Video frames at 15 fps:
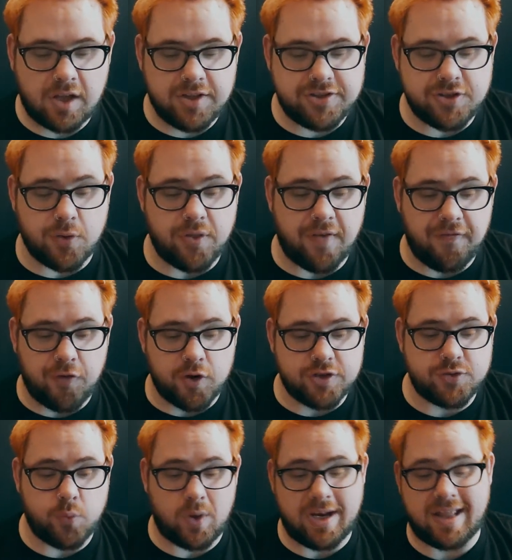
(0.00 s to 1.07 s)
so the
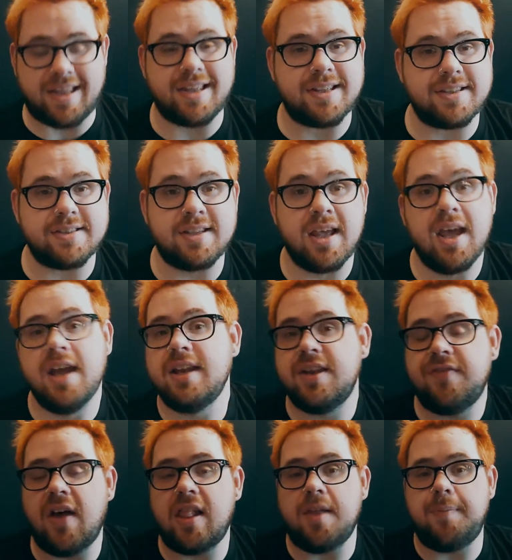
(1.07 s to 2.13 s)
first one is
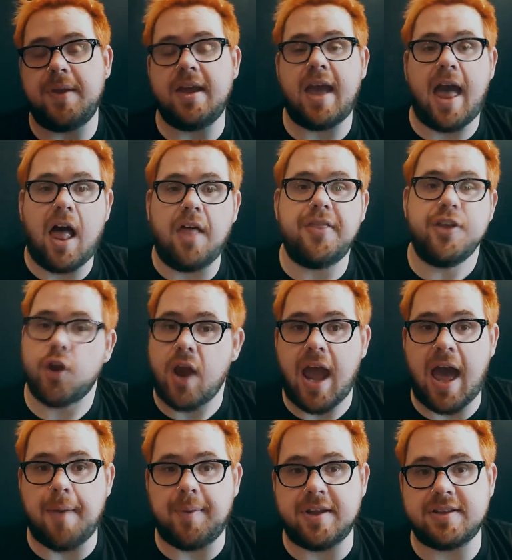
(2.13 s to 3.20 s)
developing healthier
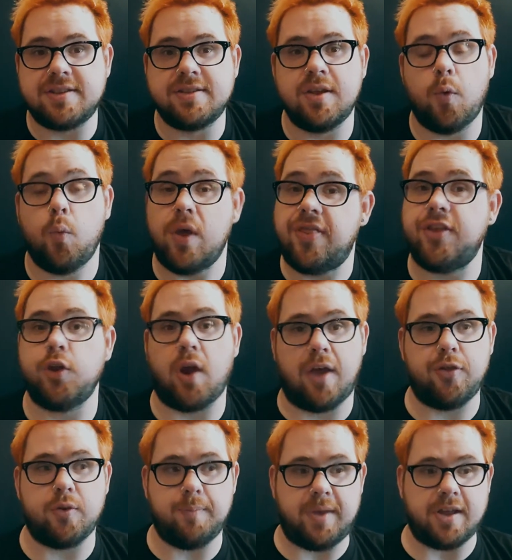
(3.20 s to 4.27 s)
habits with your
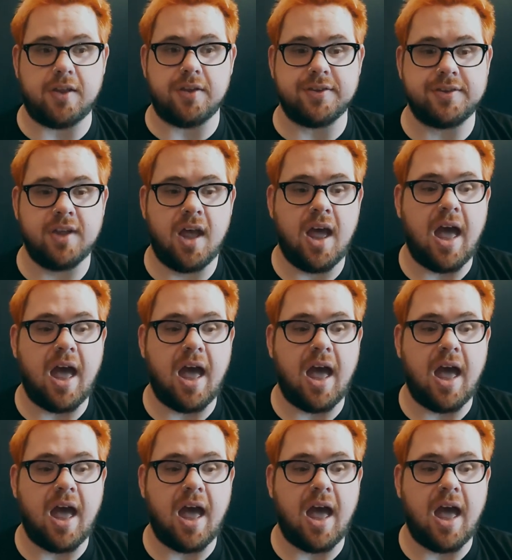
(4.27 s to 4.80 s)
other meals.